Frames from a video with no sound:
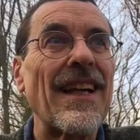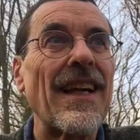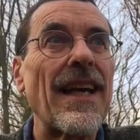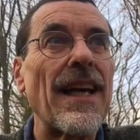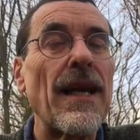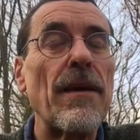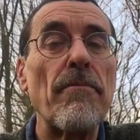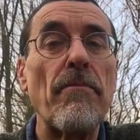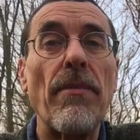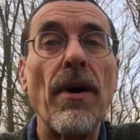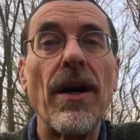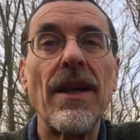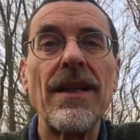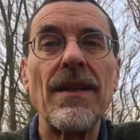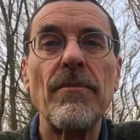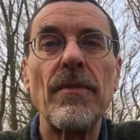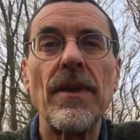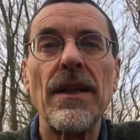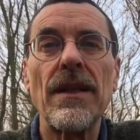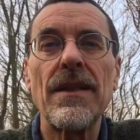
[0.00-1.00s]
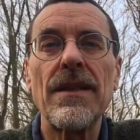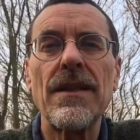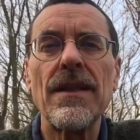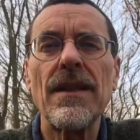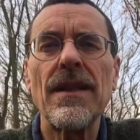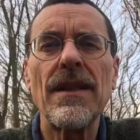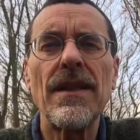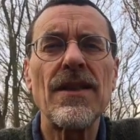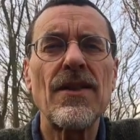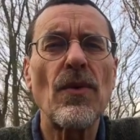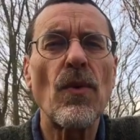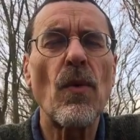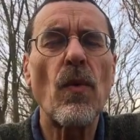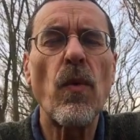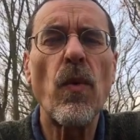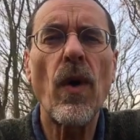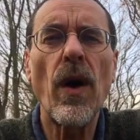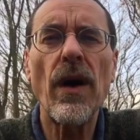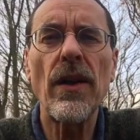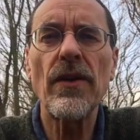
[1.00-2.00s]
Embodiment is a
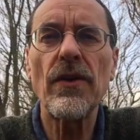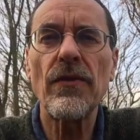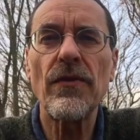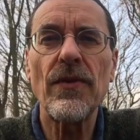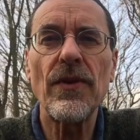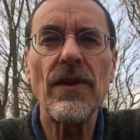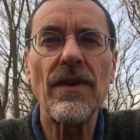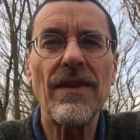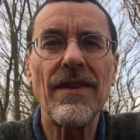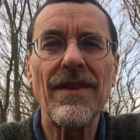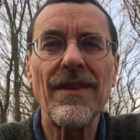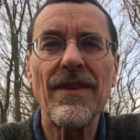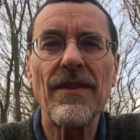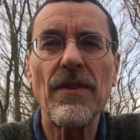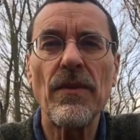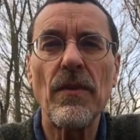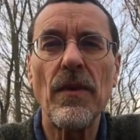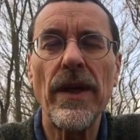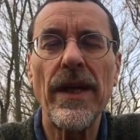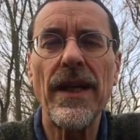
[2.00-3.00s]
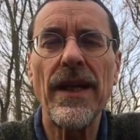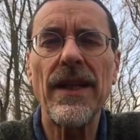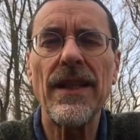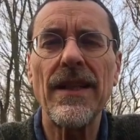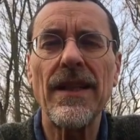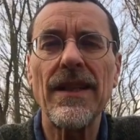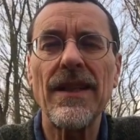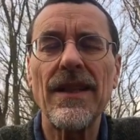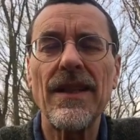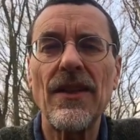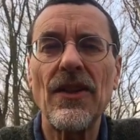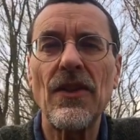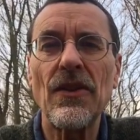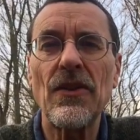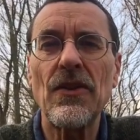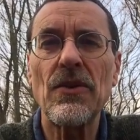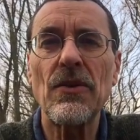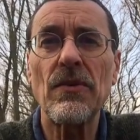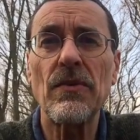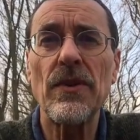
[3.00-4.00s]
wonderful way,
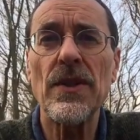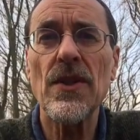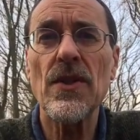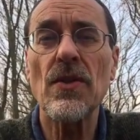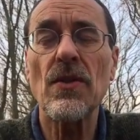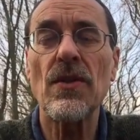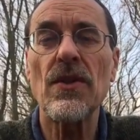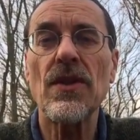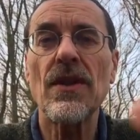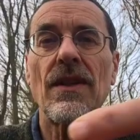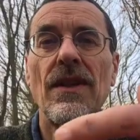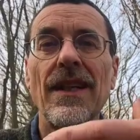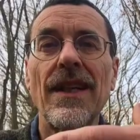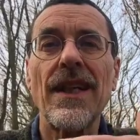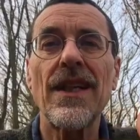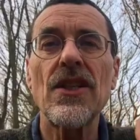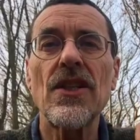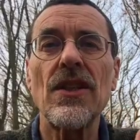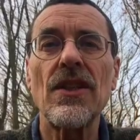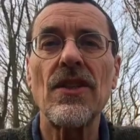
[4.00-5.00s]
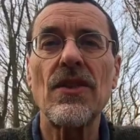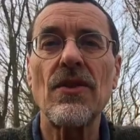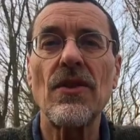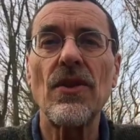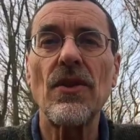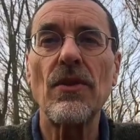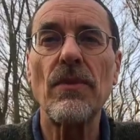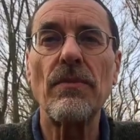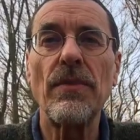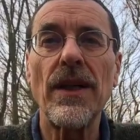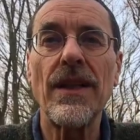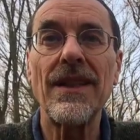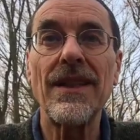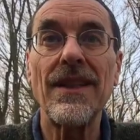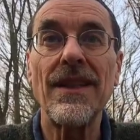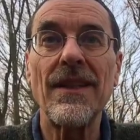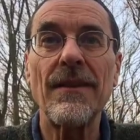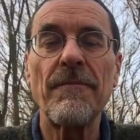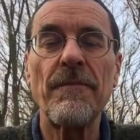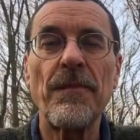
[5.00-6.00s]
to resource connection to your
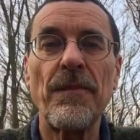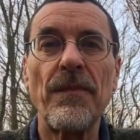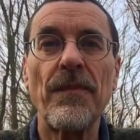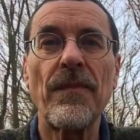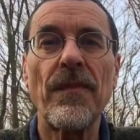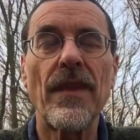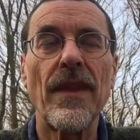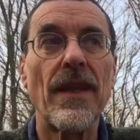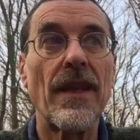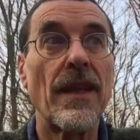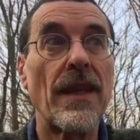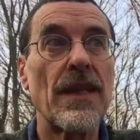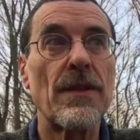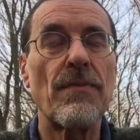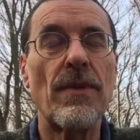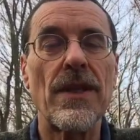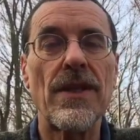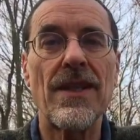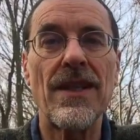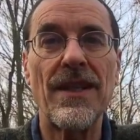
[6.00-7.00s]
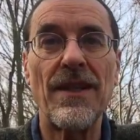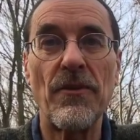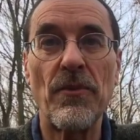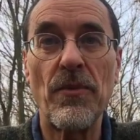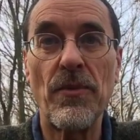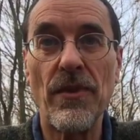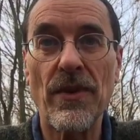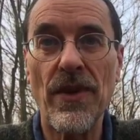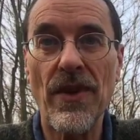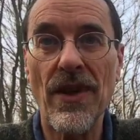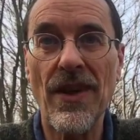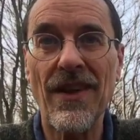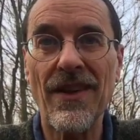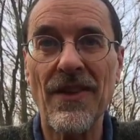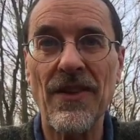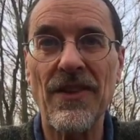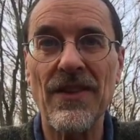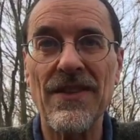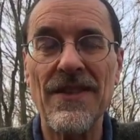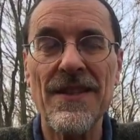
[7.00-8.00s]
body, especially with
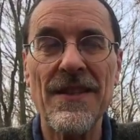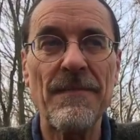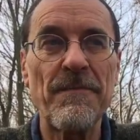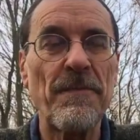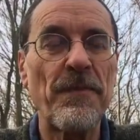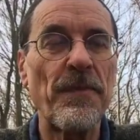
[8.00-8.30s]
others.